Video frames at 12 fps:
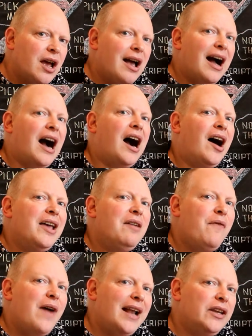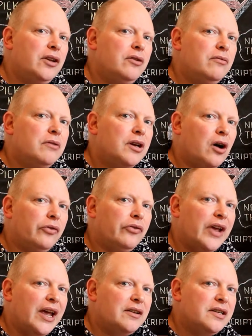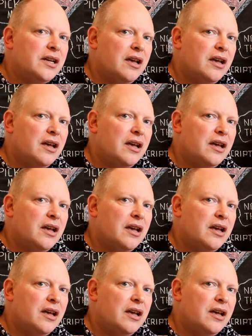High value content.